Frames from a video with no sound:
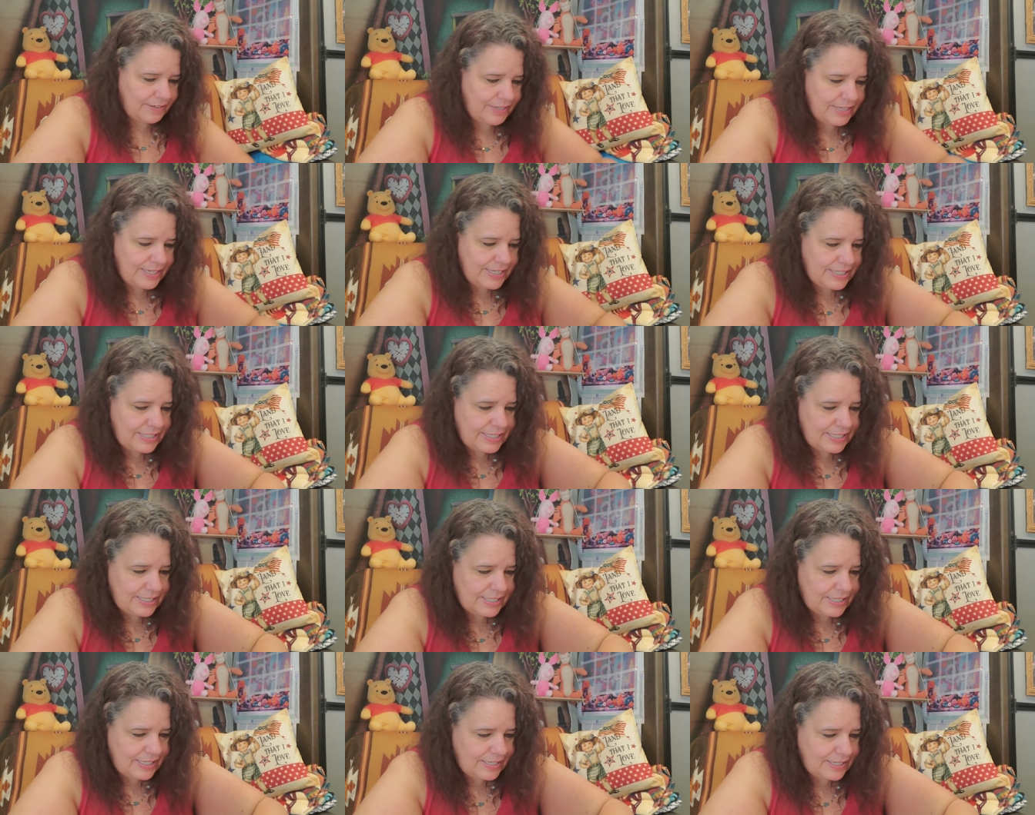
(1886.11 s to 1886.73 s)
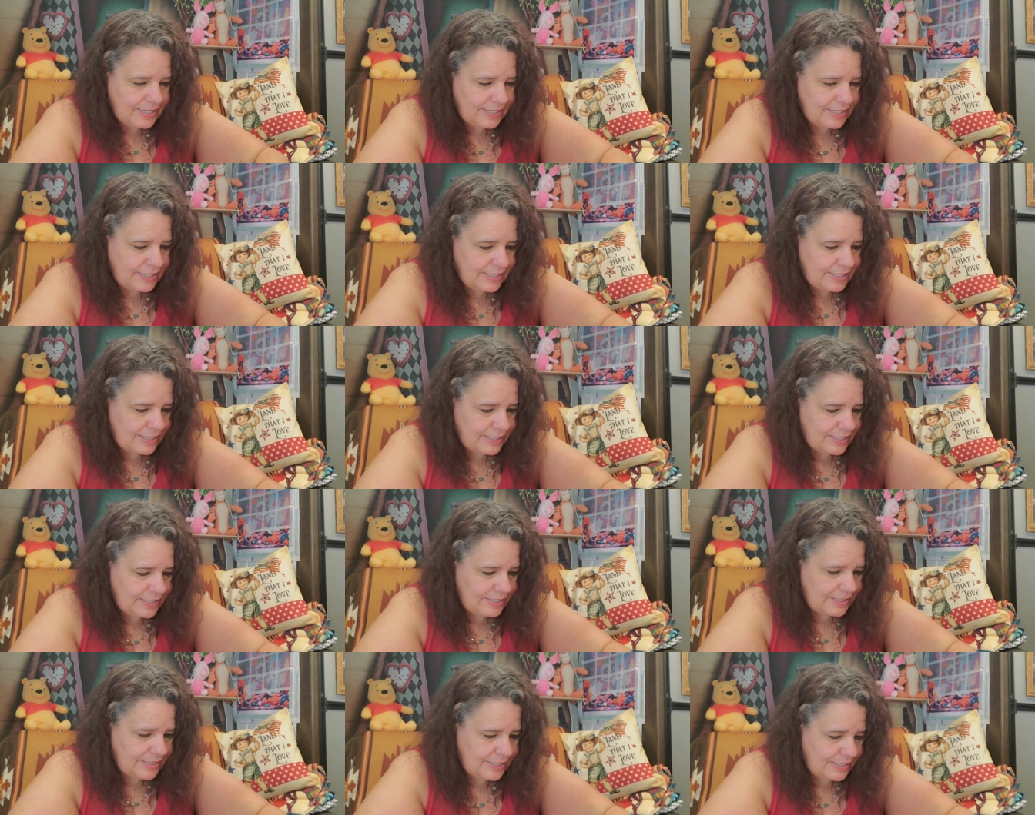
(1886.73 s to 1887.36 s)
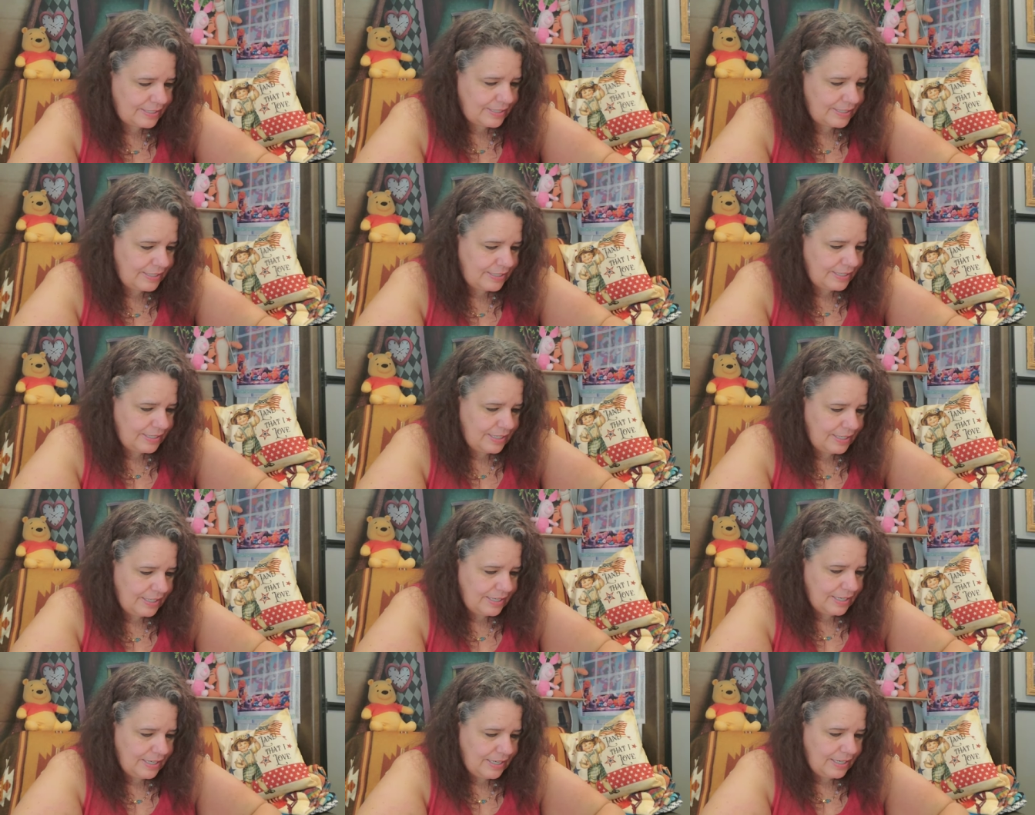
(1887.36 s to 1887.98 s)
creases in her
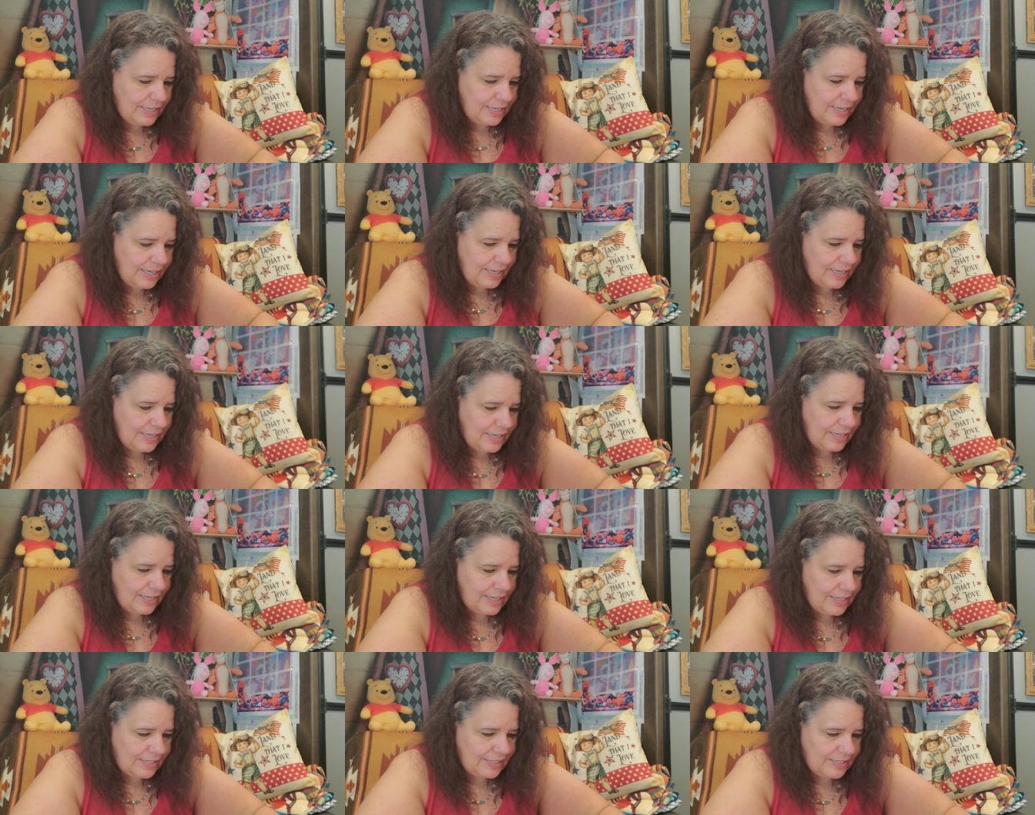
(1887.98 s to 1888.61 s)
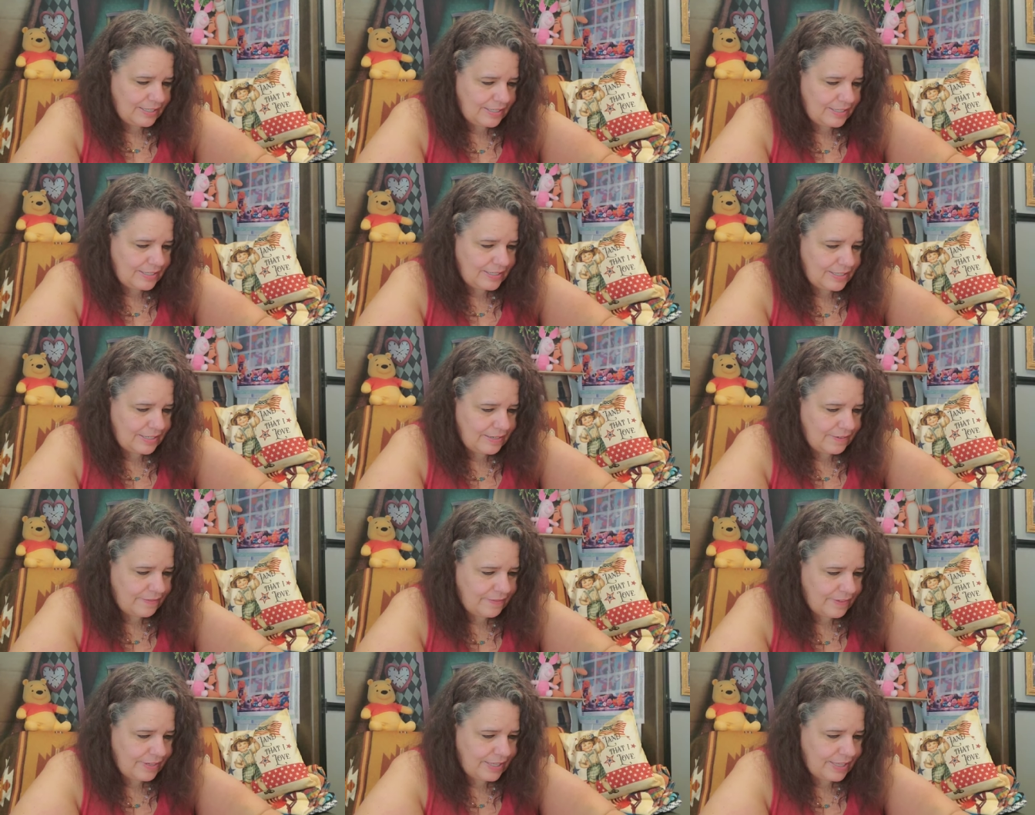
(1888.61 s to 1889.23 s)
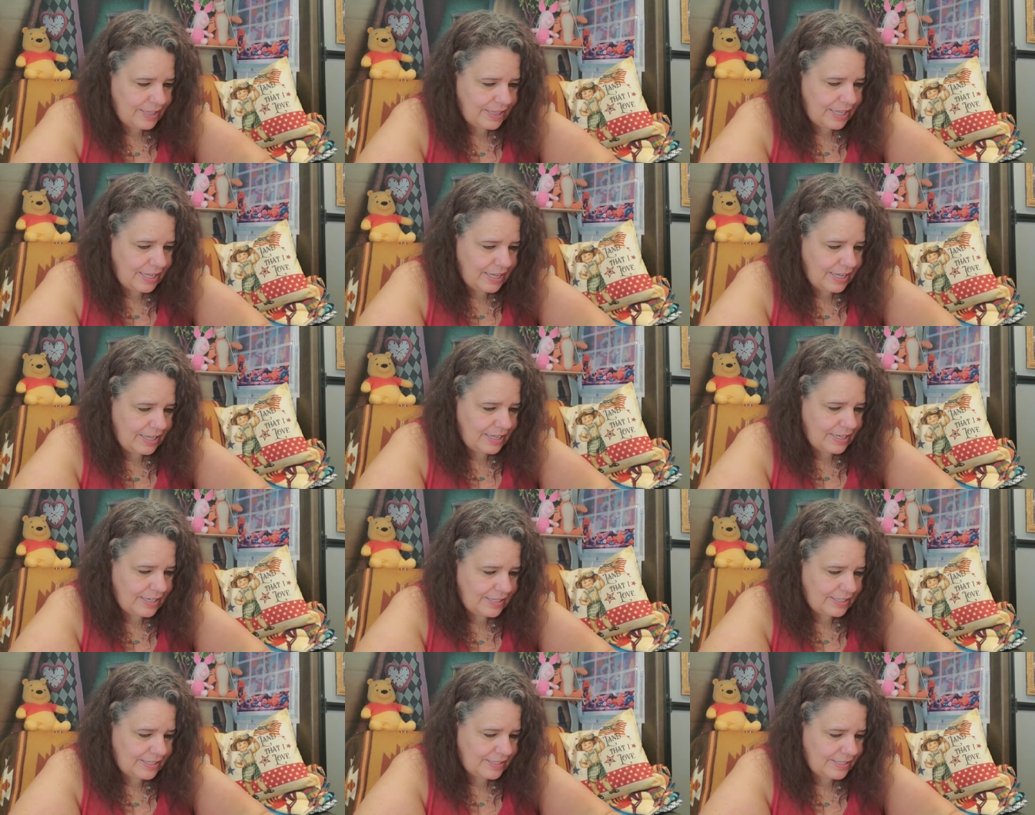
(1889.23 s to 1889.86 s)
and stuff like
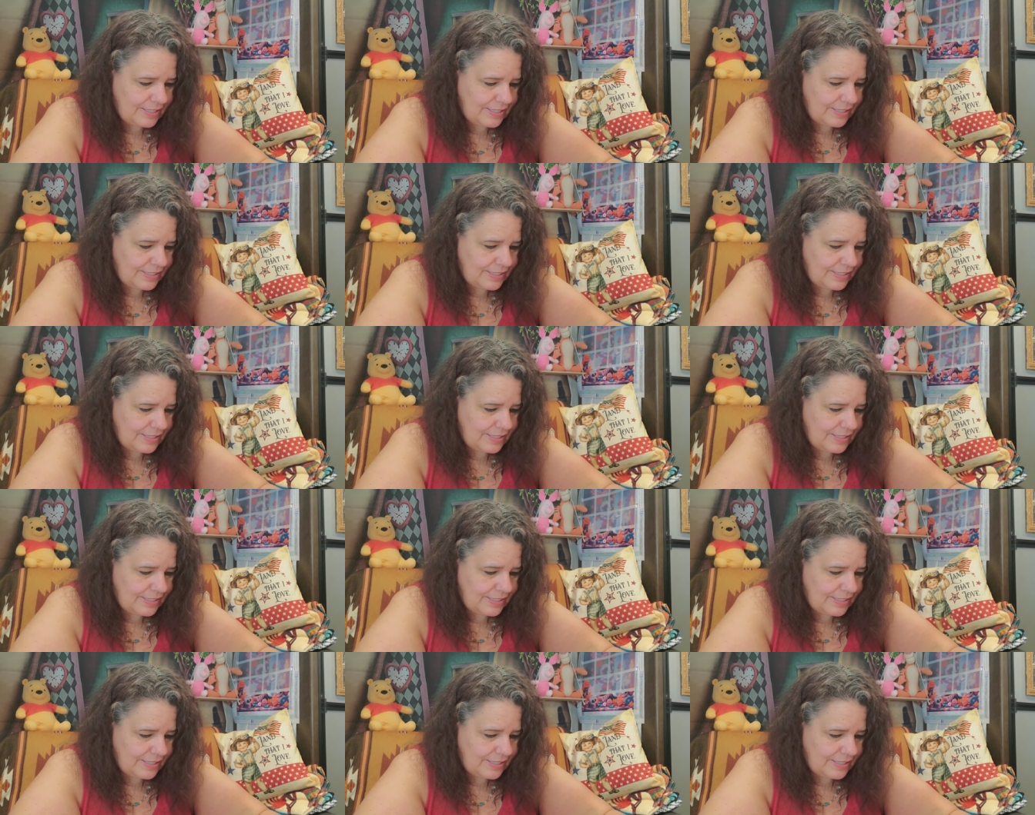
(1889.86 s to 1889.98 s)
that.